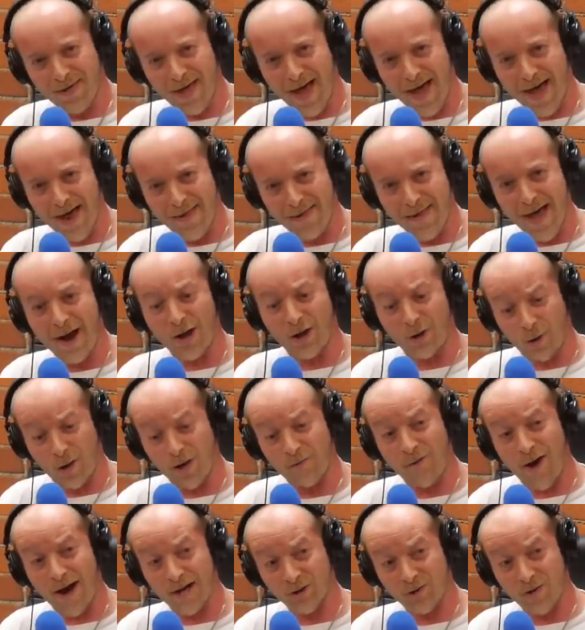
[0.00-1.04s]
that
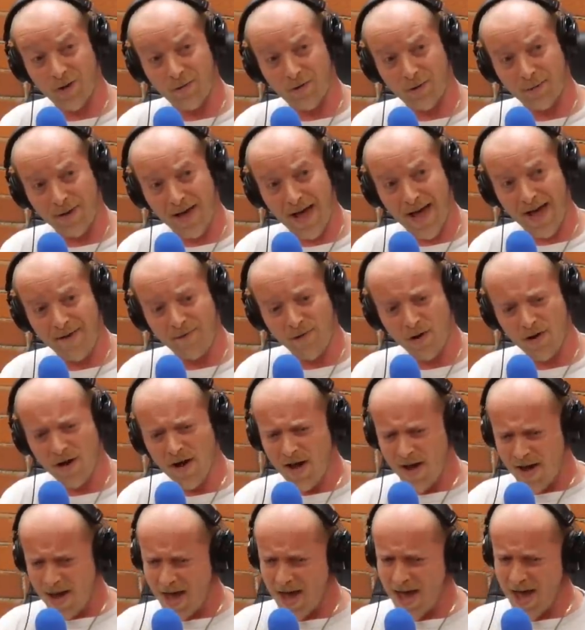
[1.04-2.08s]
glorifies criminal behavior,
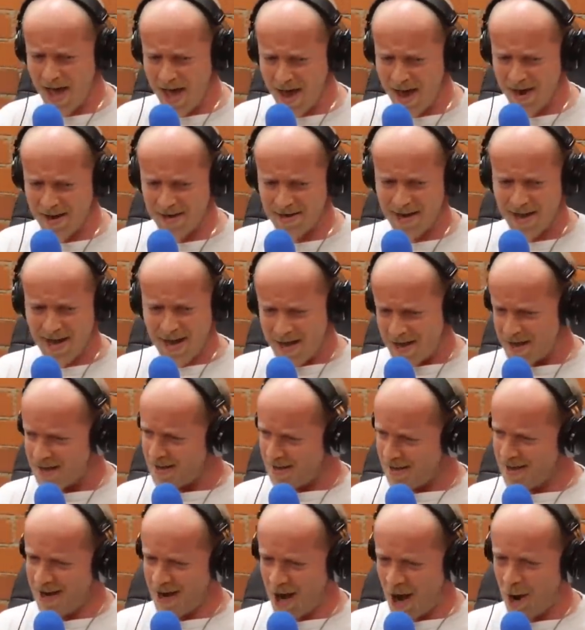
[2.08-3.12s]
and,
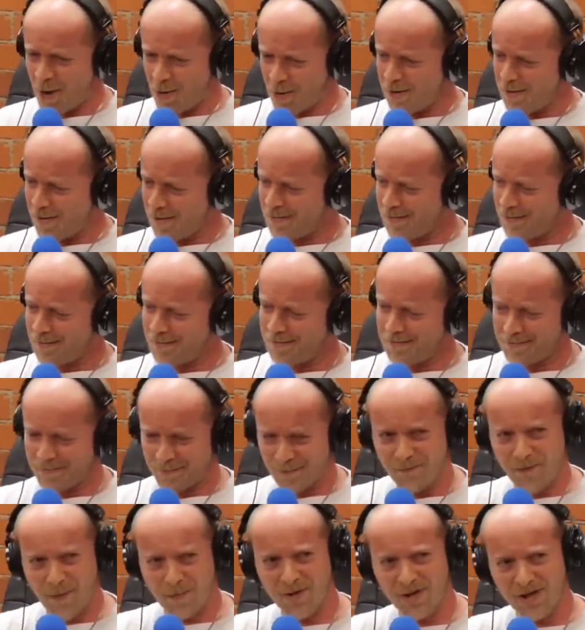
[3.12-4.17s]
you know,
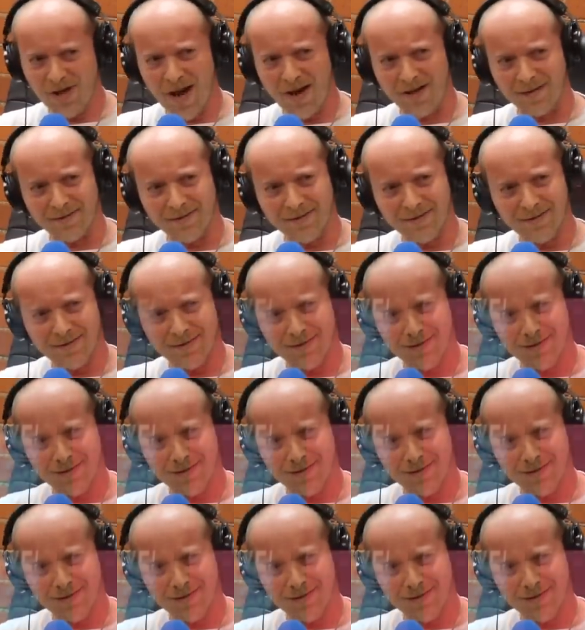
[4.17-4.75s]
from the jails.